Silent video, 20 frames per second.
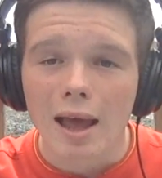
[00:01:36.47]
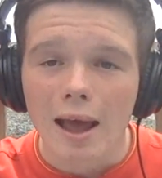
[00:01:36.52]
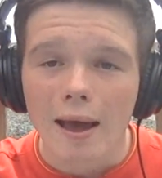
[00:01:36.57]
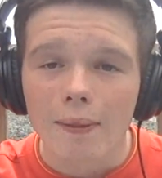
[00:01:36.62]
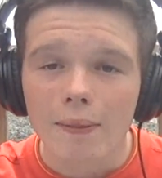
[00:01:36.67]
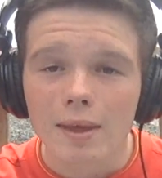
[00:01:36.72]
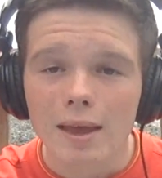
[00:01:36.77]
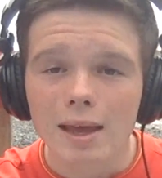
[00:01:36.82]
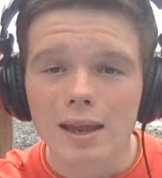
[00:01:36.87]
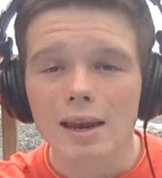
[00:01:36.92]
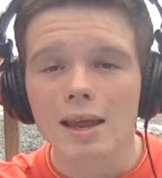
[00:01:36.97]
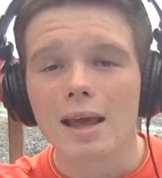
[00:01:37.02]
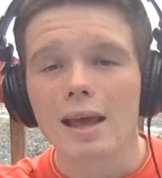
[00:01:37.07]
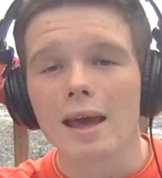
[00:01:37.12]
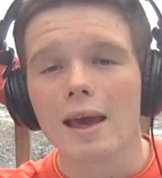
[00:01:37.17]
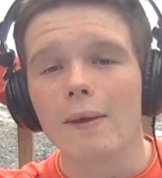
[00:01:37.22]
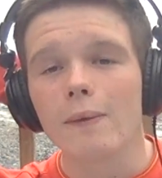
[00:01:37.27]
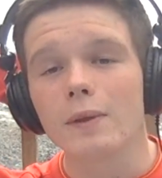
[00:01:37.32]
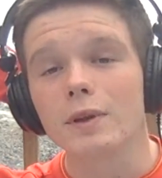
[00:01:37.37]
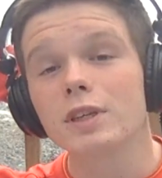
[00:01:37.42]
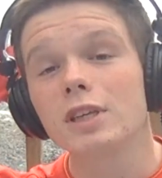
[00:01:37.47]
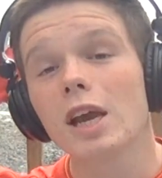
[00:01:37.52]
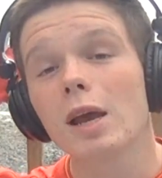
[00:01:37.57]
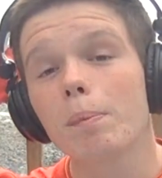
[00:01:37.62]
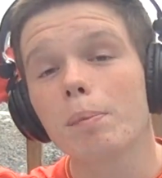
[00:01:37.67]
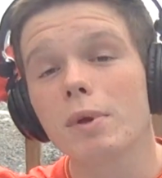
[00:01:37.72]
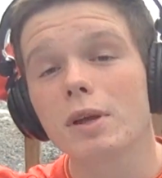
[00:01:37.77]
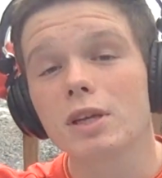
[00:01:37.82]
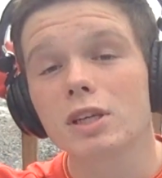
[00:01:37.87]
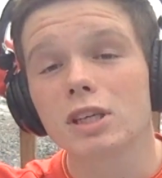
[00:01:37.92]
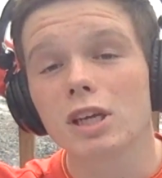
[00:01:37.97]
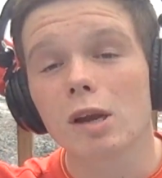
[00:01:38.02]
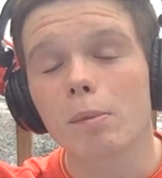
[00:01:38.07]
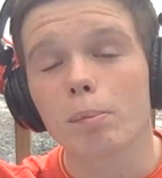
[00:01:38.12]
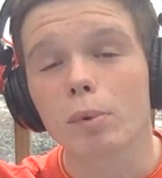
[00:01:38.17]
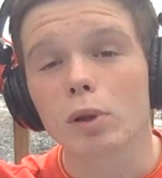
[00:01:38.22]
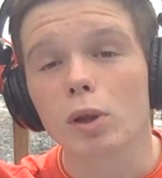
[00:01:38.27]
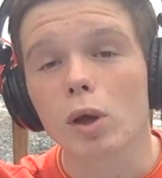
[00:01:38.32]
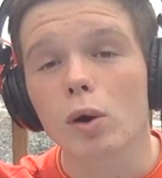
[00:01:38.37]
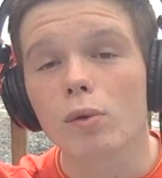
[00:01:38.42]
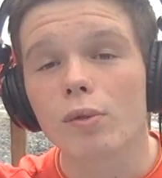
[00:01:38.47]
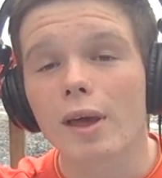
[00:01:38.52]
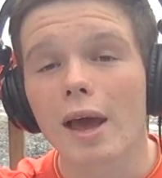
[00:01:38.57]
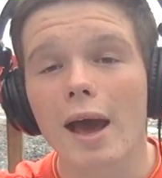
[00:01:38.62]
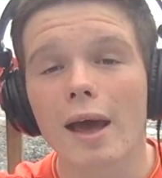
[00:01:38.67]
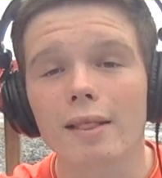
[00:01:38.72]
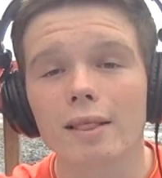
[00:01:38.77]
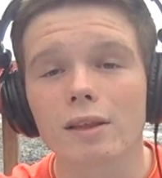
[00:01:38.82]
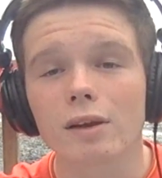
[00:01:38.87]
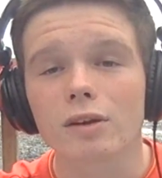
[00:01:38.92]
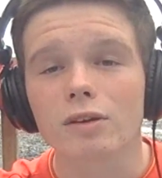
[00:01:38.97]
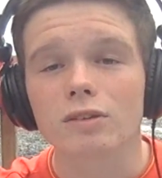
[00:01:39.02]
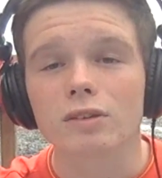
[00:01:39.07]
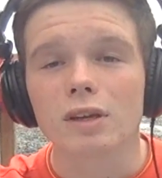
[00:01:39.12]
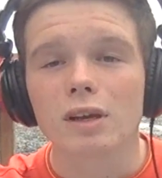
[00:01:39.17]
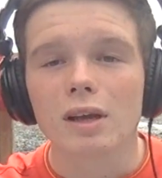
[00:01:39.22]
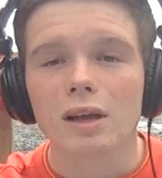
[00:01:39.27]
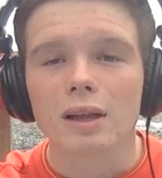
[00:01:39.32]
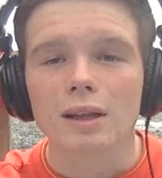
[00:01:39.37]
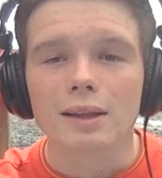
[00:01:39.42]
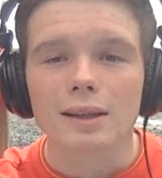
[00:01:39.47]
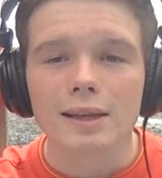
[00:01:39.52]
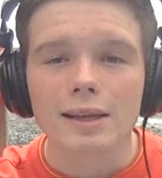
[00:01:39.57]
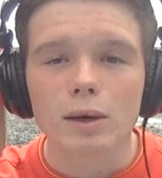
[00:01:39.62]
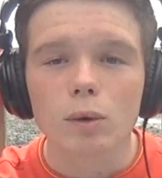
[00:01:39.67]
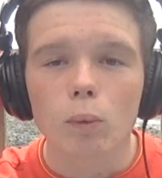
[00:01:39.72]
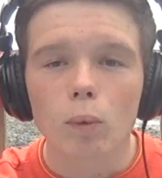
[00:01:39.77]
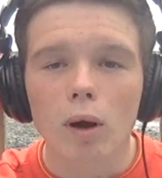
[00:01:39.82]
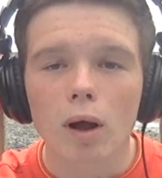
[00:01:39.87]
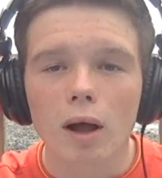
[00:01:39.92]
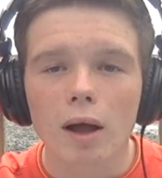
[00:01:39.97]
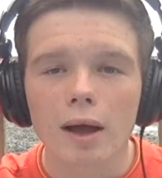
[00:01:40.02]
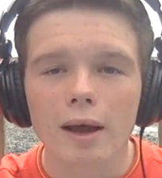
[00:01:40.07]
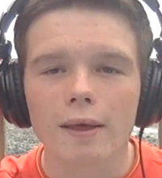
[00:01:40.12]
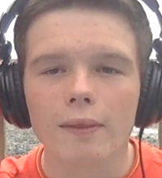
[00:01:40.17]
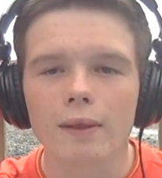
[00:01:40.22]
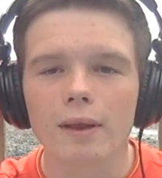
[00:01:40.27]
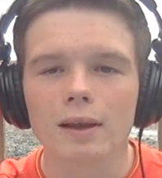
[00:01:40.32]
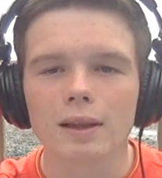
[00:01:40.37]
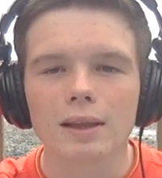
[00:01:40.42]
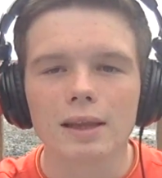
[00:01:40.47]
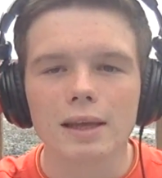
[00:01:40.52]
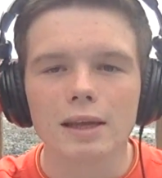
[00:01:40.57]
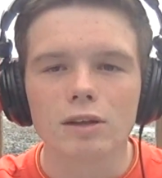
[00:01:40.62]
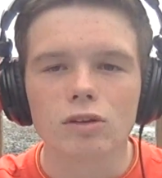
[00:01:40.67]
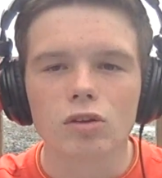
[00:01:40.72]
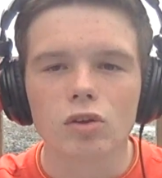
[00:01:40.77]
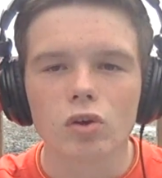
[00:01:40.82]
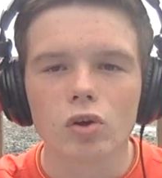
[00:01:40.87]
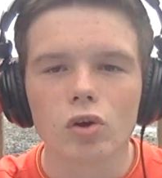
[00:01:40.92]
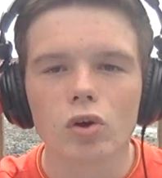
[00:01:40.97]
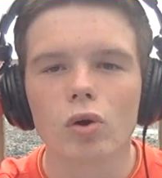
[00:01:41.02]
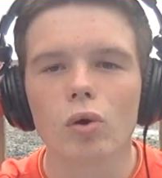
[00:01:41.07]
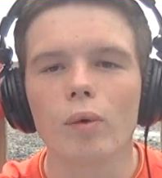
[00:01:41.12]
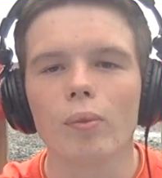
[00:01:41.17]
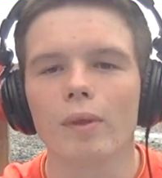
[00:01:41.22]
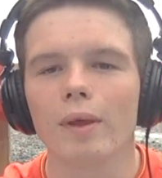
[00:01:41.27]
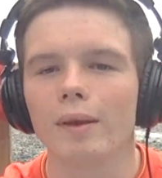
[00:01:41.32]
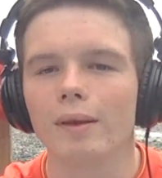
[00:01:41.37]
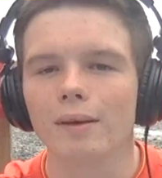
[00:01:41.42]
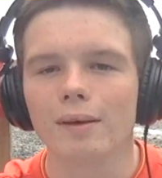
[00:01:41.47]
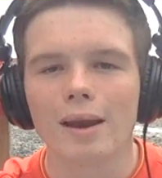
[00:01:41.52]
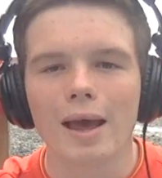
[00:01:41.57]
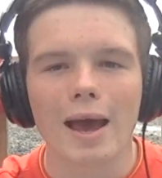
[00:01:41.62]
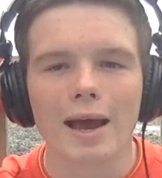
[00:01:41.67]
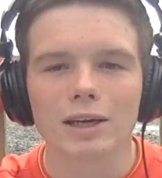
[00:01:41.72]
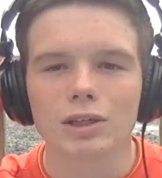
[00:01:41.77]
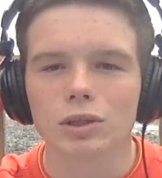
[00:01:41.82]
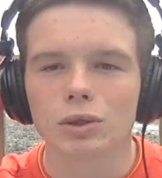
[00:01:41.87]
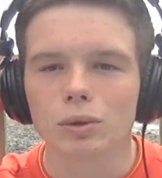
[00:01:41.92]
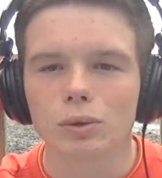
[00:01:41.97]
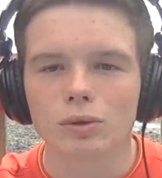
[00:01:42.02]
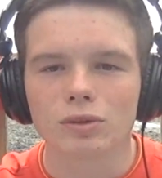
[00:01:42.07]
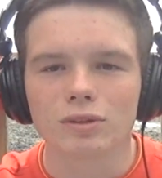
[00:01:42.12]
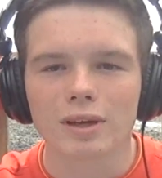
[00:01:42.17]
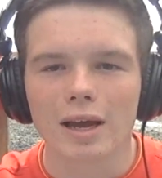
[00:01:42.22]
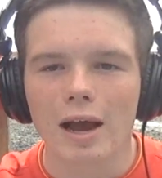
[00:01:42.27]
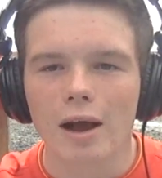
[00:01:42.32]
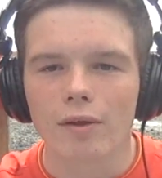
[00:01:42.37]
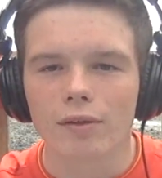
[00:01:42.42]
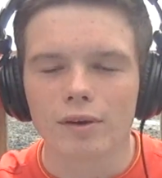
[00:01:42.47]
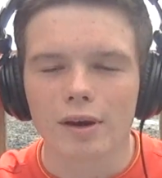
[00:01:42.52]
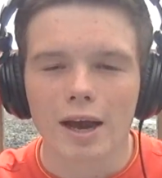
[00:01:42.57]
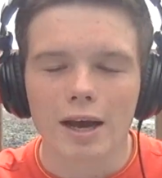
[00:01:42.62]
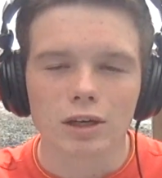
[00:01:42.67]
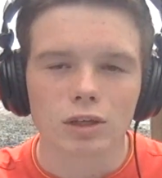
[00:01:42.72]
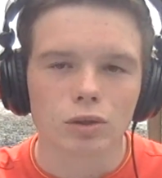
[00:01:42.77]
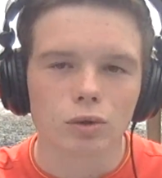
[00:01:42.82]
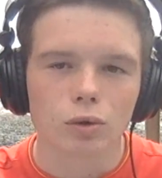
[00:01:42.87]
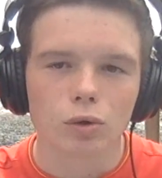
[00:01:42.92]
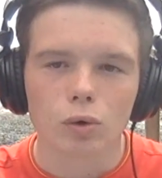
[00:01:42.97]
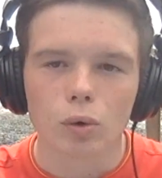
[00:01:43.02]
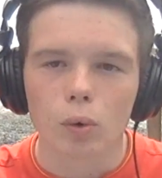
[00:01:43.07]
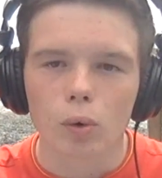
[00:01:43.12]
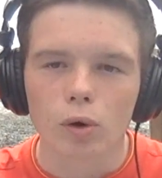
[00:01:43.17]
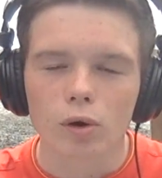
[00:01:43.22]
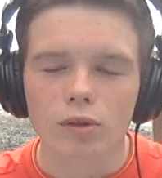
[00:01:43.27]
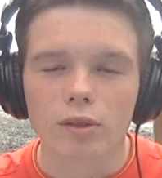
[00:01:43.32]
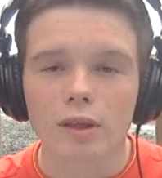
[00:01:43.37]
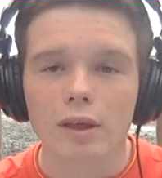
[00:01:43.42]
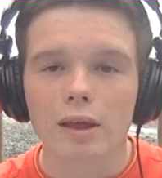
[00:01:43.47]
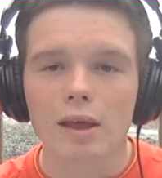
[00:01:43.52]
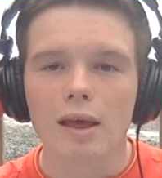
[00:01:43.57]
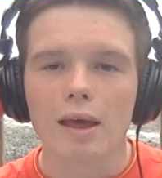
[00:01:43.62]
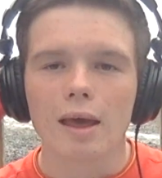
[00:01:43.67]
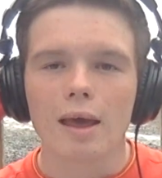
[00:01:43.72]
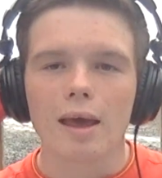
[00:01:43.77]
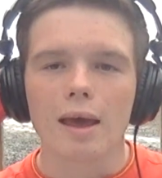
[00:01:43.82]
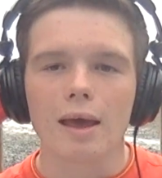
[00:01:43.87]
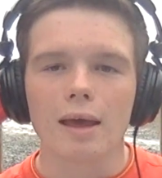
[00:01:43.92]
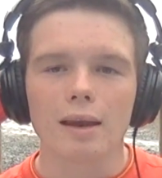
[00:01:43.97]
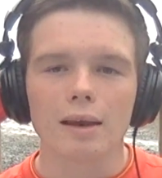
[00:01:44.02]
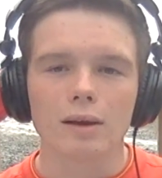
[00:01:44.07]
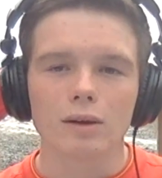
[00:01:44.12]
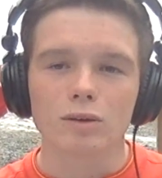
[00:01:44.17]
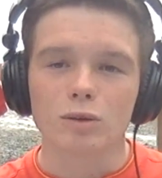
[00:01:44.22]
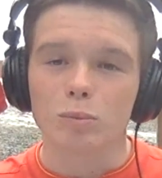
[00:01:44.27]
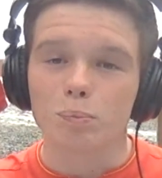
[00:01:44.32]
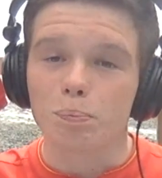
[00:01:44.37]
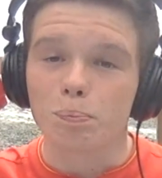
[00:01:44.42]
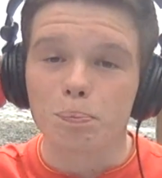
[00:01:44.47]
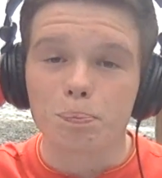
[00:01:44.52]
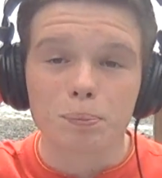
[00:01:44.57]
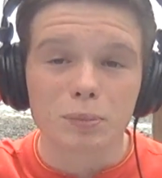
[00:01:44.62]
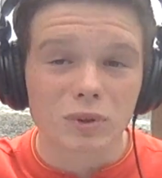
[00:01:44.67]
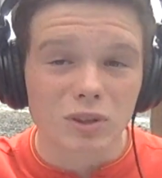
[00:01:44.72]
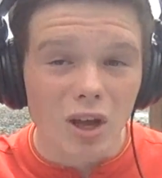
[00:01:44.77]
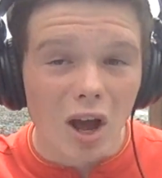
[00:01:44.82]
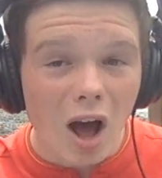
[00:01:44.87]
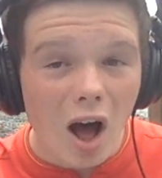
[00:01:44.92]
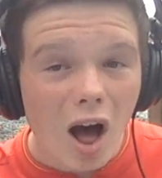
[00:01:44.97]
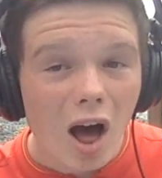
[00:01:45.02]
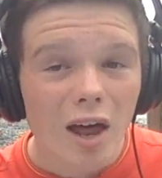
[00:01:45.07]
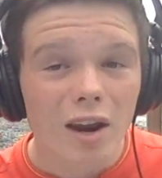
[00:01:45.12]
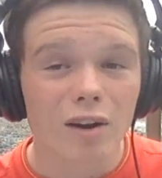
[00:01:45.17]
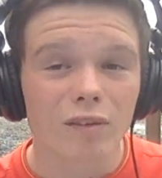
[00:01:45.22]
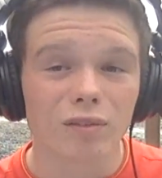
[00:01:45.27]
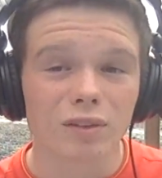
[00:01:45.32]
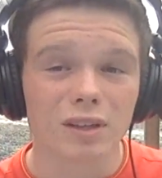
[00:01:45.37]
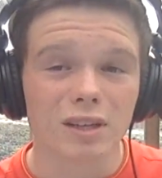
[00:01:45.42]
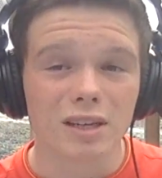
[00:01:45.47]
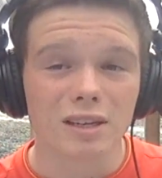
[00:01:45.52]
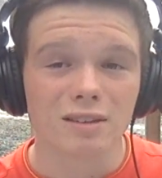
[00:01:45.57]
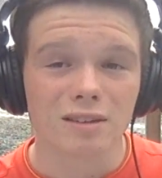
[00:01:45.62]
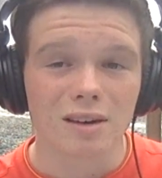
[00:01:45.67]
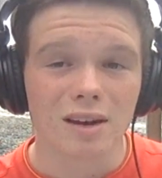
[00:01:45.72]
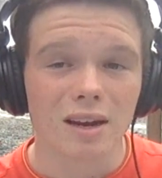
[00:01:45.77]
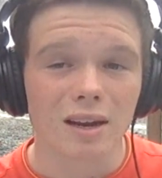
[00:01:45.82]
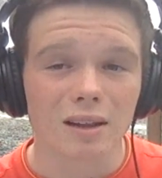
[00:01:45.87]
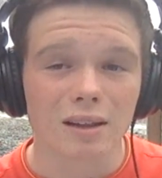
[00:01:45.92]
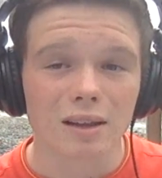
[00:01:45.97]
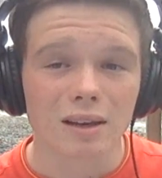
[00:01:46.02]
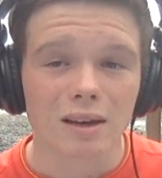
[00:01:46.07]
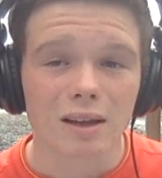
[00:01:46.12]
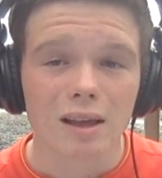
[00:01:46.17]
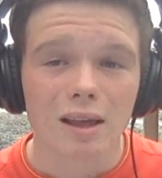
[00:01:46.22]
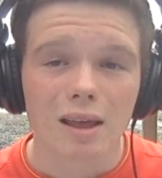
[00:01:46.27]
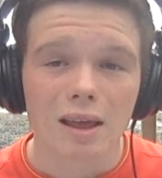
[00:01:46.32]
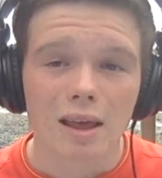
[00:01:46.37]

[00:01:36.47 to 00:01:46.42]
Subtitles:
And then in the Championship, below that, there's League One, and then League Two, and then National South, National North, and there's a ton of leagues in England.